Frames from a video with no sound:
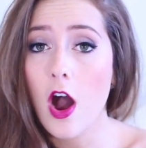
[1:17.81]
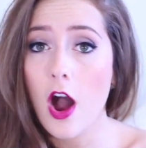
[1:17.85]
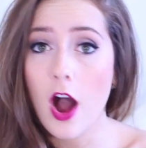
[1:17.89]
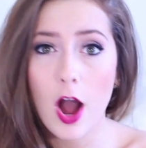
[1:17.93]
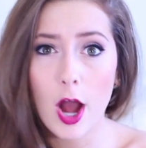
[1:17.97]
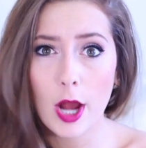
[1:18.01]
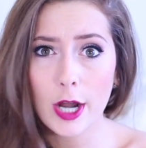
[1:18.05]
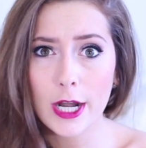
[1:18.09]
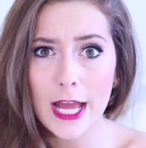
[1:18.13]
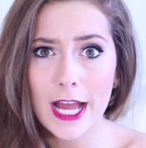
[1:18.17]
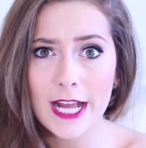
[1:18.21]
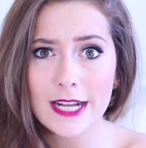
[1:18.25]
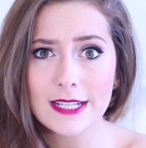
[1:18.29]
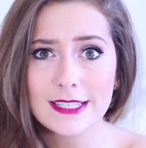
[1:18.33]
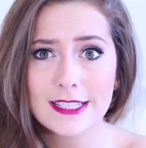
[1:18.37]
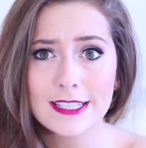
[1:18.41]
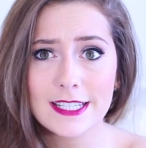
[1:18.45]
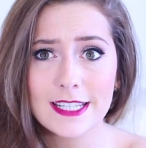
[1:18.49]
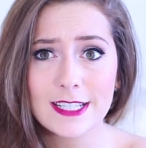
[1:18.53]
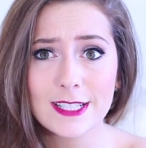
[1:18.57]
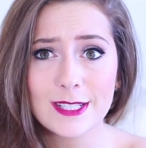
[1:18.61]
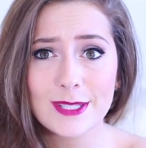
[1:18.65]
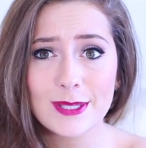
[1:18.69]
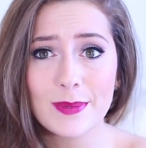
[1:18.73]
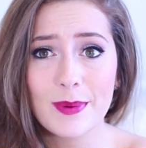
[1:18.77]
on
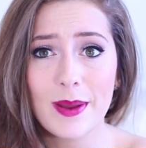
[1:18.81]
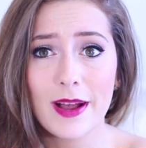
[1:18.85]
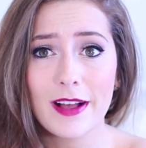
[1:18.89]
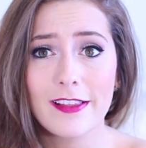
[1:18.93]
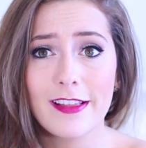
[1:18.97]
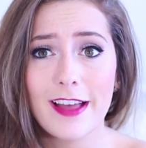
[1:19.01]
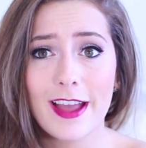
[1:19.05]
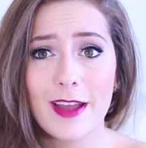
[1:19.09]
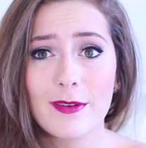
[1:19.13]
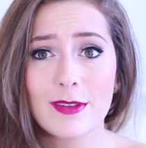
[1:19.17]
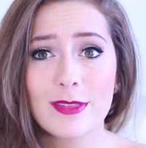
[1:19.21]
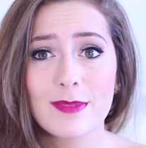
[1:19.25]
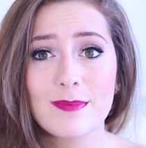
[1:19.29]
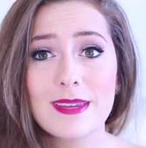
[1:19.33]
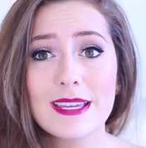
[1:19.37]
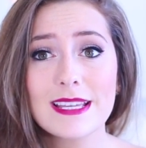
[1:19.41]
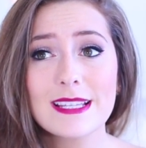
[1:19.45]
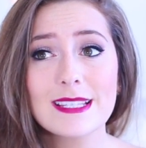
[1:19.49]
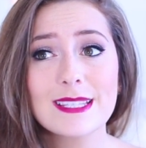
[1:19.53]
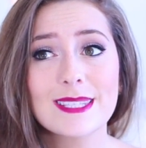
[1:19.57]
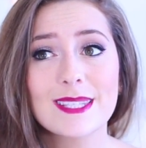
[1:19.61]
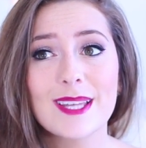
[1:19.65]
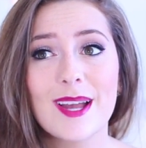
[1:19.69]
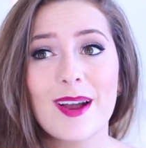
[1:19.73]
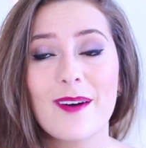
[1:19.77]
accident to LA with
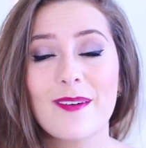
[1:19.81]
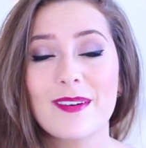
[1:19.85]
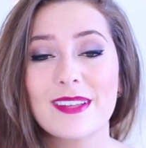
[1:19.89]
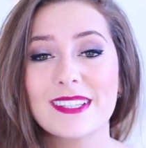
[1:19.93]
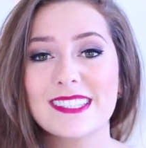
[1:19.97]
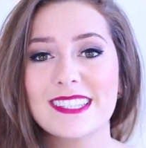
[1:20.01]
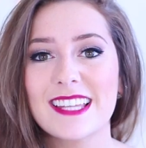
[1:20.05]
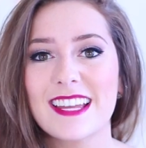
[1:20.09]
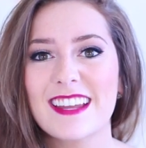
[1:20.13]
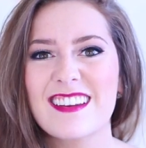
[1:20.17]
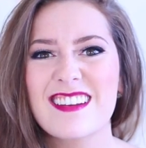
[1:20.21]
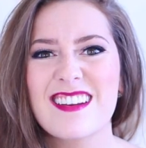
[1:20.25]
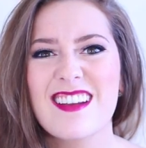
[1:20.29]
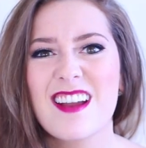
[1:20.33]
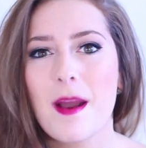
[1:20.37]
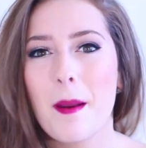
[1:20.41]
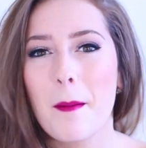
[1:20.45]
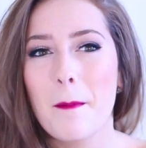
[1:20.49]
me, so it's like